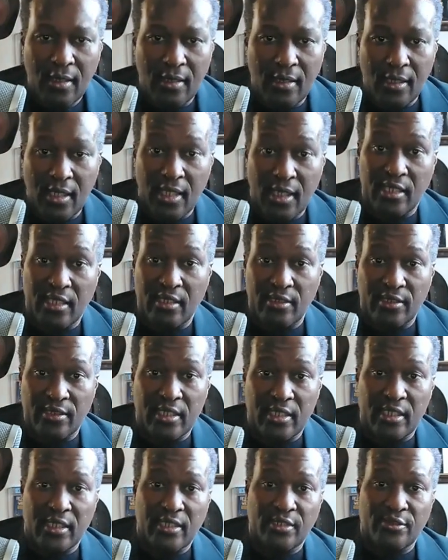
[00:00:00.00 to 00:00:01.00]
I ain't gonna
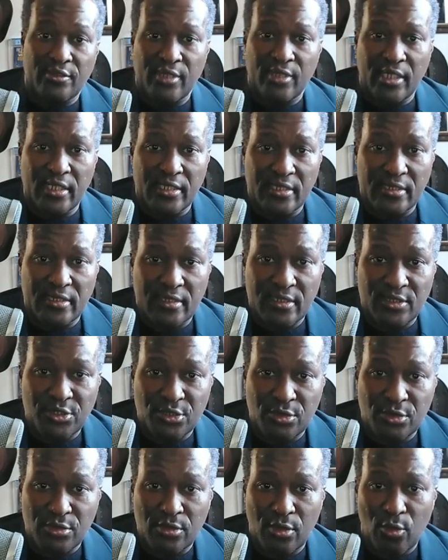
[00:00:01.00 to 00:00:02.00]
cut it or edit it, so
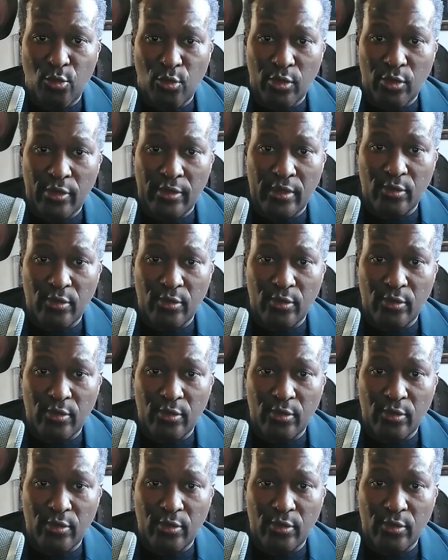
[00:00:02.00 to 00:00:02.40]
don't worry.